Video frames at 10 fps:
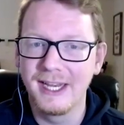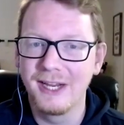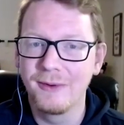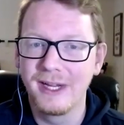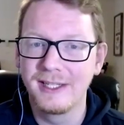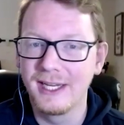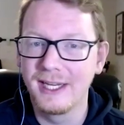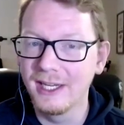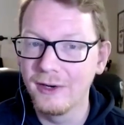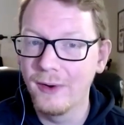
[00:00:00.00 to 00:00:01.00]
any ways
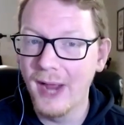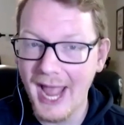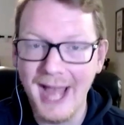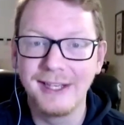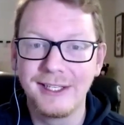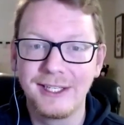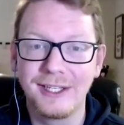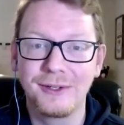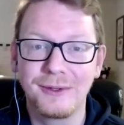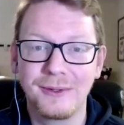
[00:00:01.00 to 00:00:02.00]
that you had
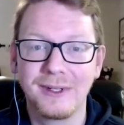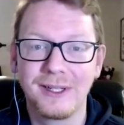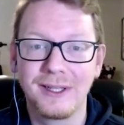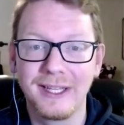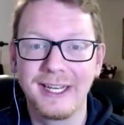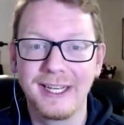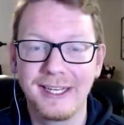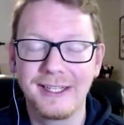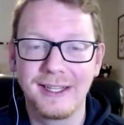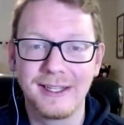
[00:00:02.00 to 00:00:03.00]
to lean
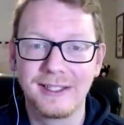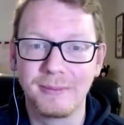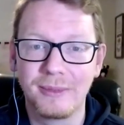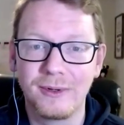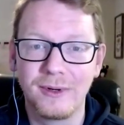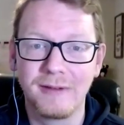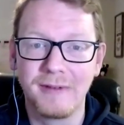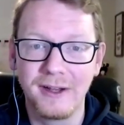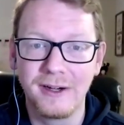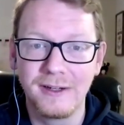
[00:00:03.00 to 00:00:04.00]
into the support of
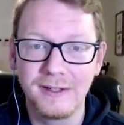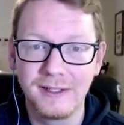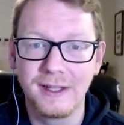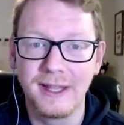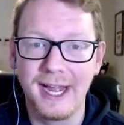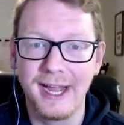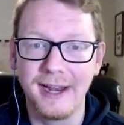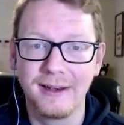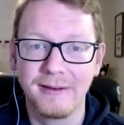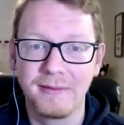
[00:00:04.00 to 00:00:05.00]
others
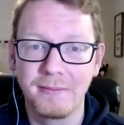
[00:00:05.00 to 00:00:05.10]
that